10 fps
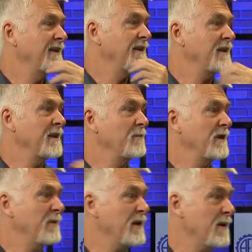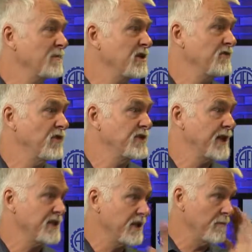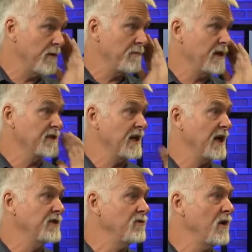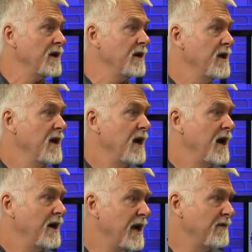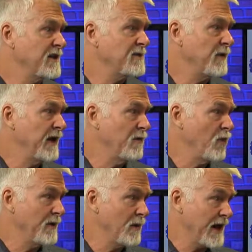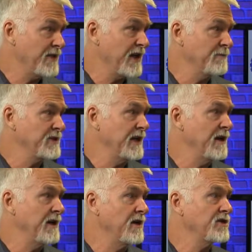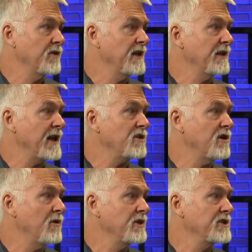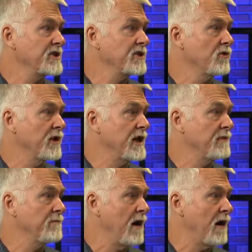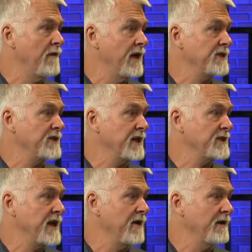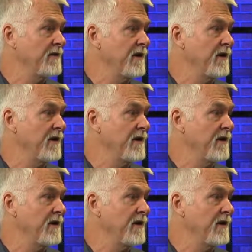Let me interrupt just for a second here, because I do want to kind of explain what I think I'm seeing on here. So the electrode is this green bar that sticks down in there.